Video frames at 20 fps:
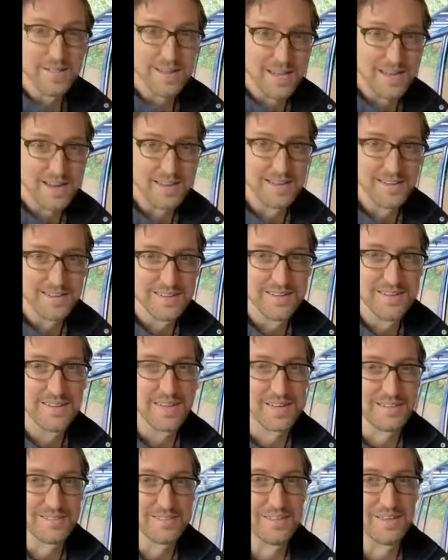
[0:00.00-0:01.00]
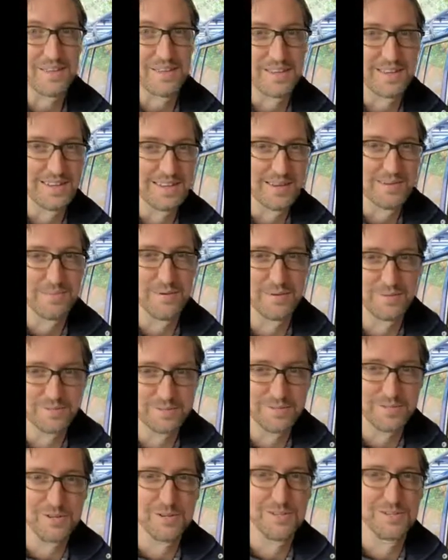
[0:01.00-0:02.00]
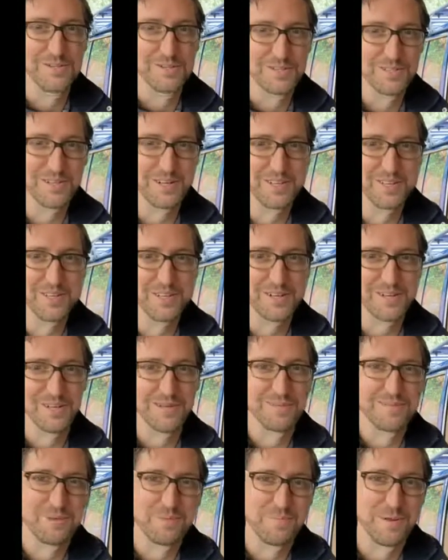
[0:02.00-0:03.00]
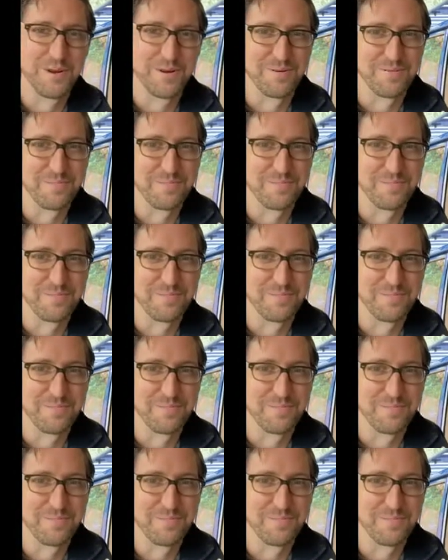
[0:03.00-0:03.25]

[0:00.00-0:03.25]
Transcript: that nice looking. I won't show you the close-up here,